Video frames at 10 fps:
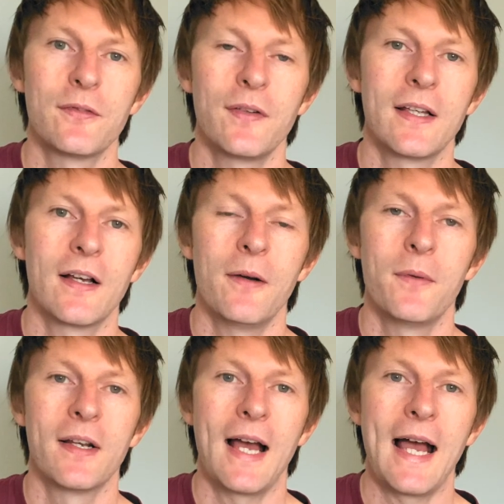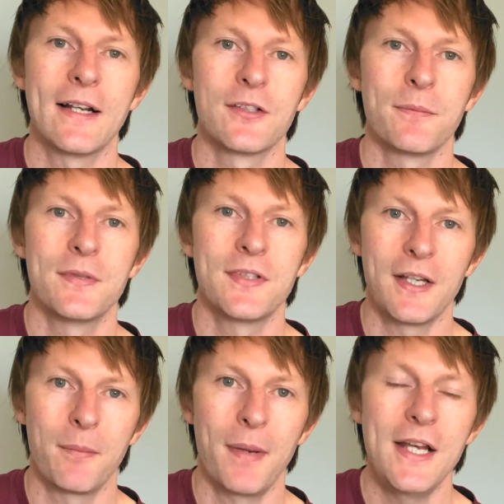finger and we're going to add some
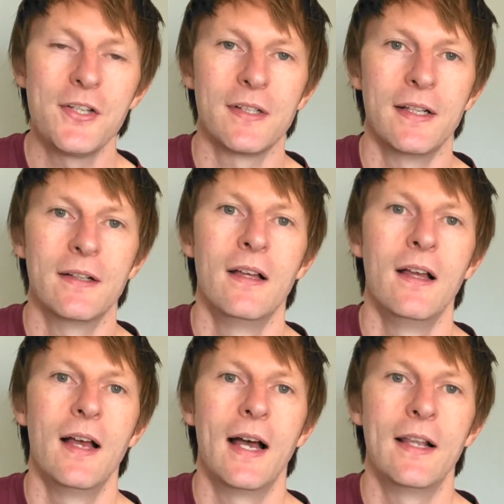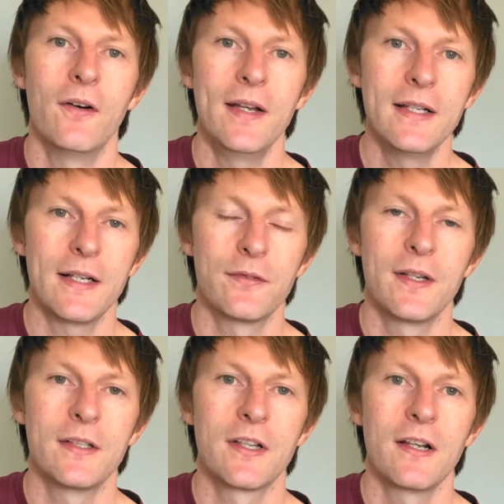syncopation in. And our index
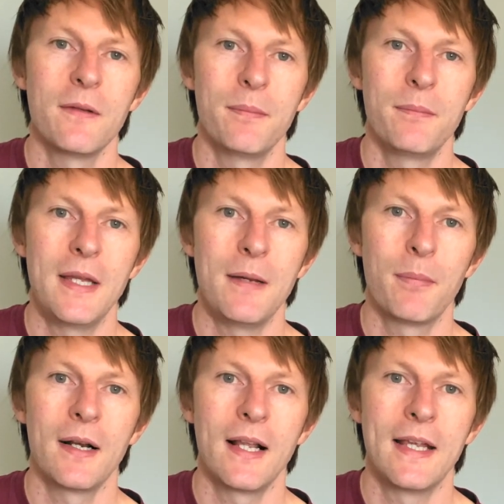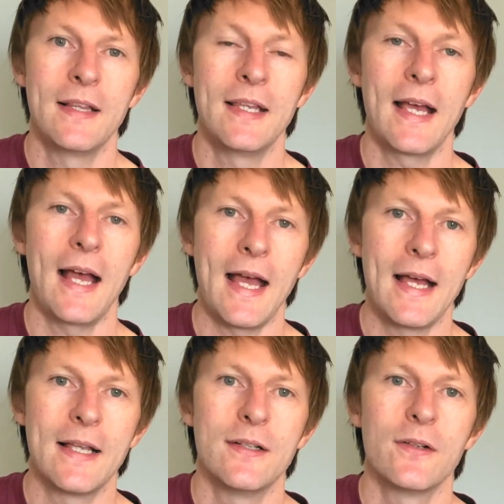finger is going to be playing the
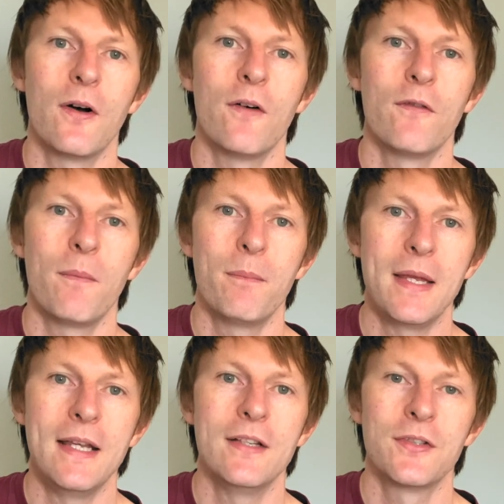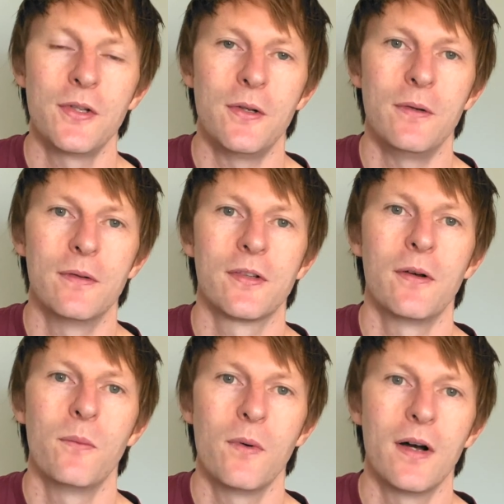and of beat 2.
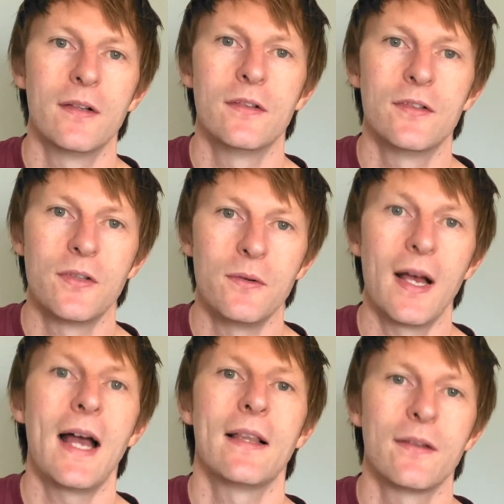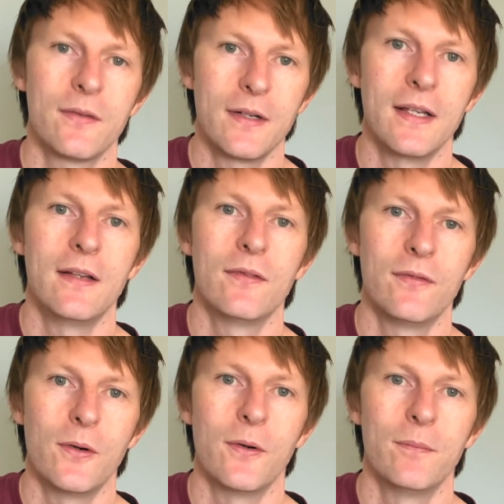So 1, 2, and 3,
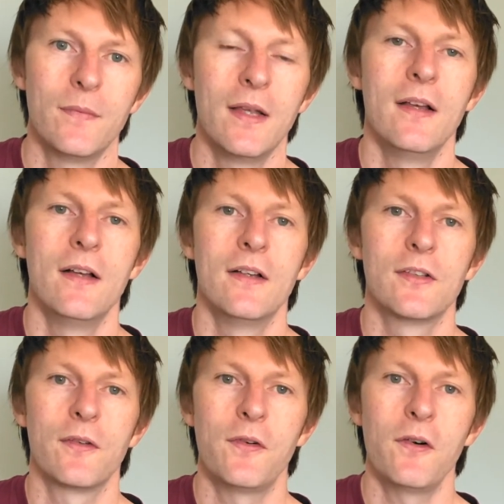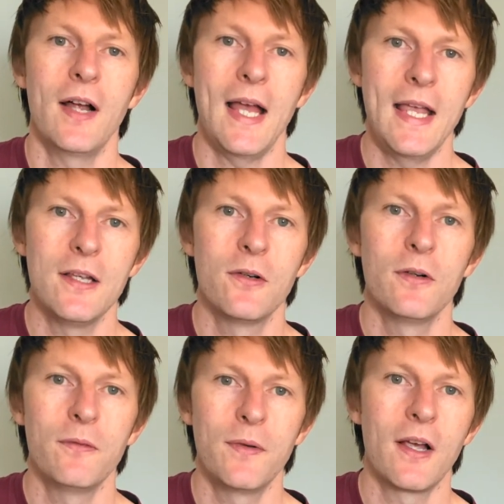4. So for our A
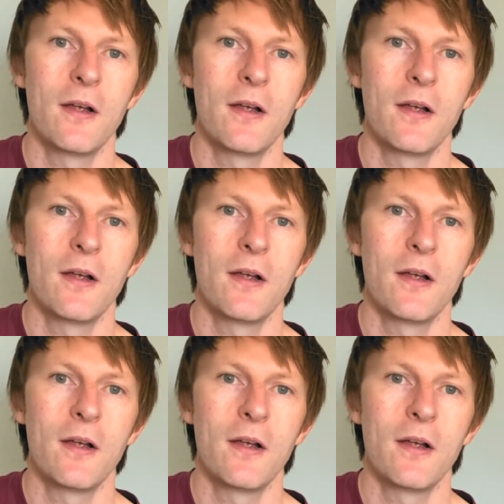chord, if we go